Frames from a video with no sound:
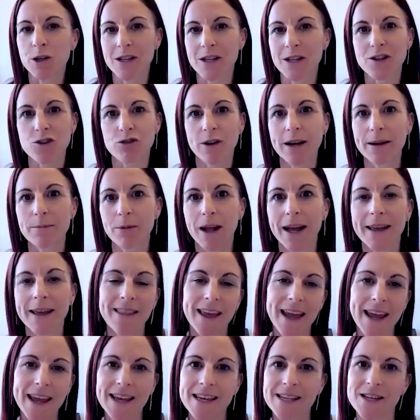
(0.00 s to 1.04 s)
to streamline
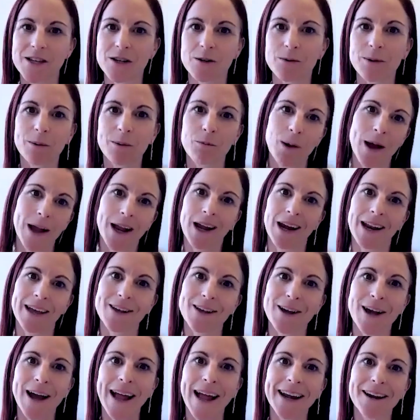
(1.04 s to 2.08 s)
that into a
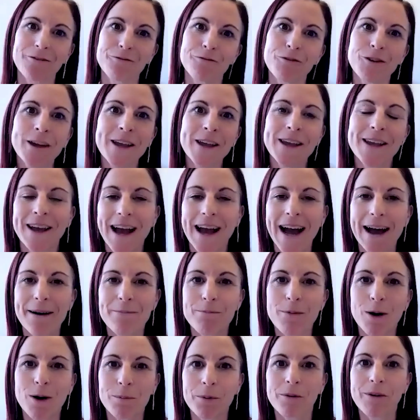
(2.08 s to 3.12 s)
one-click kind of
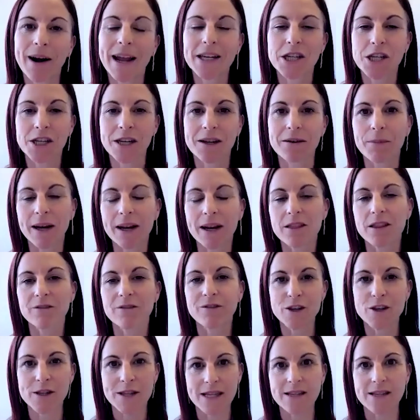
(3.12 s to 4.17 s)
operation. But in the
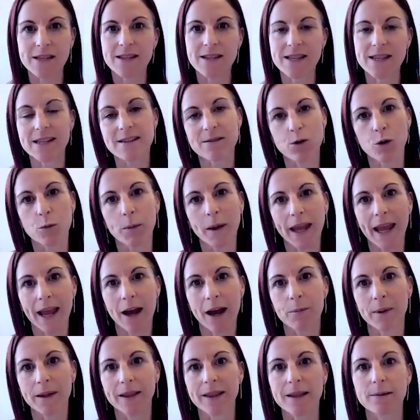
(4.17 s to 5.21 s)
first instance, we'll be
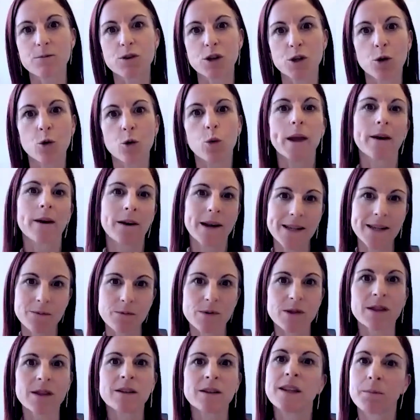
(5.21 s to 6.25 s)
helping them do queries
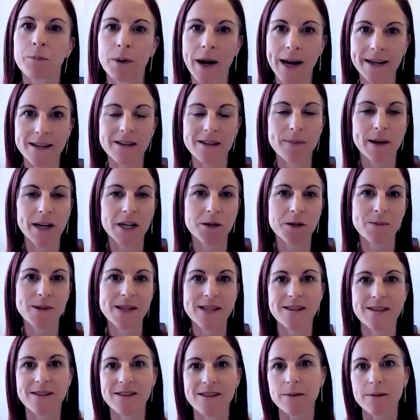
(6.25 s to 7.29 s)
within their practice management
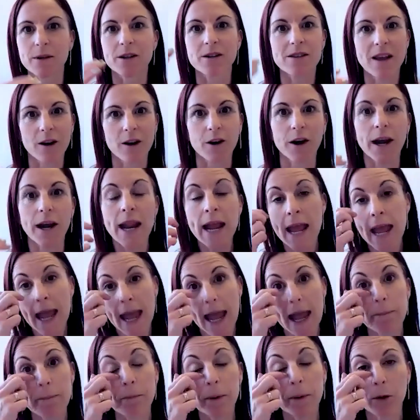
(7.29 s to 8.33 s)
system
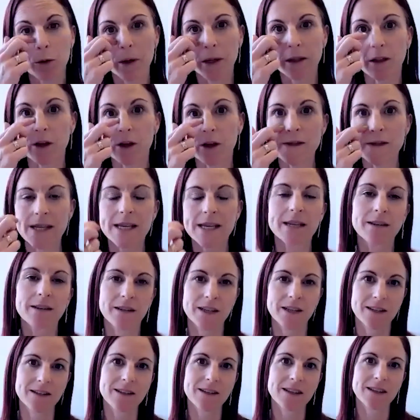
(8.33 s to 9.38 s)
and building those in
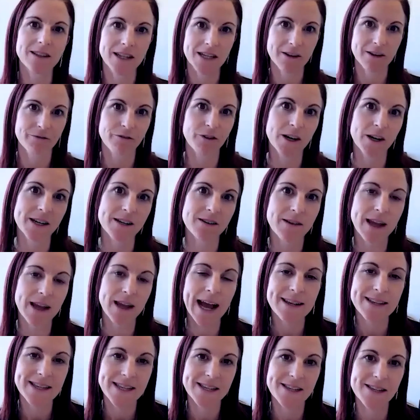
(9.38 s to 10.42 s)
different
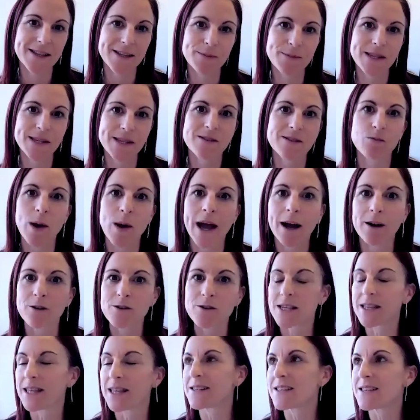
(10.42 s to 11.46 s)
systems as well.
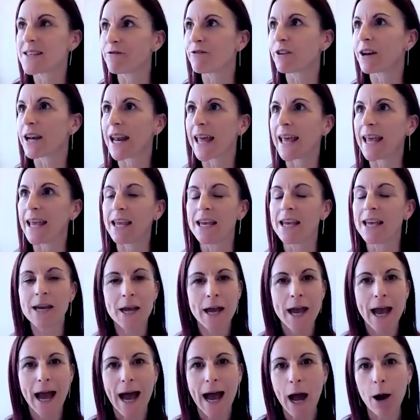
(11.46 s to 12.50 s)
So that's definitely
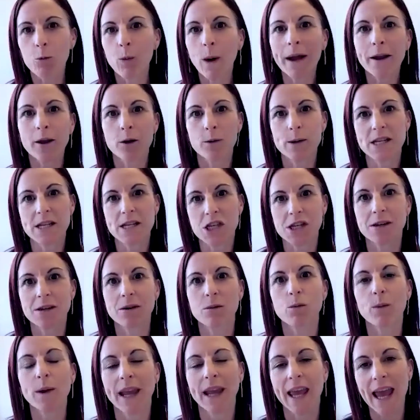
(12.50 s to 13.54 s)
one
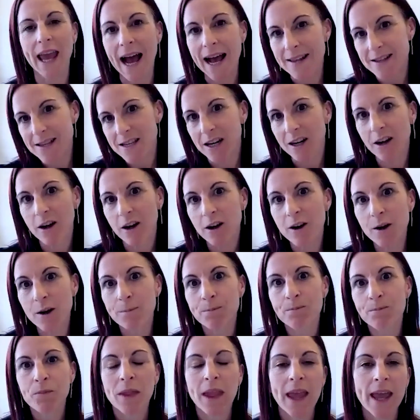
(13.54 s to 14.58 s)
question we get asked a
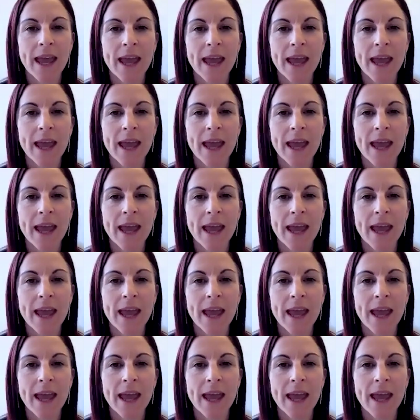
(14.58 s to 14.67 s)
lot.